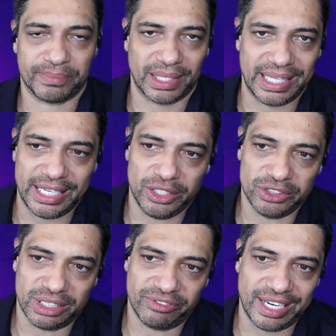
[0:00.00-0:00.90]
they're
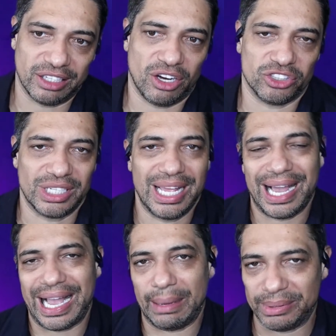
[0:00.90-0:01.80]
using very large
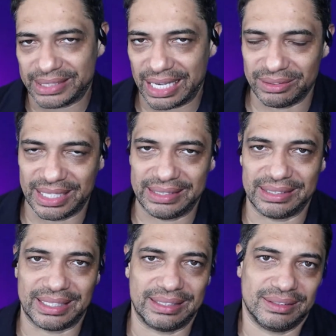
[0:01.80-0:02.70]
hyperscale data
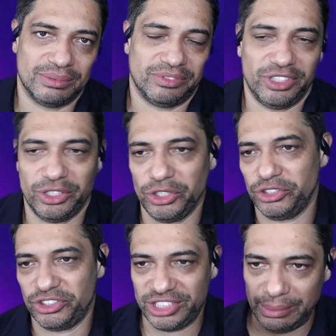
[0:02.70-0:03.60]
centers with
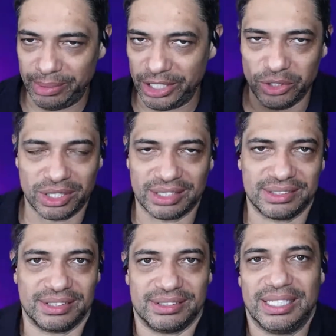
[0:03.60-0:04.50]
GPU
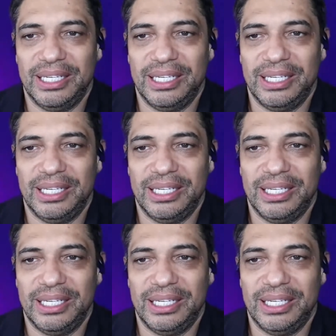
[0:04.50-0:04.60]
clusters.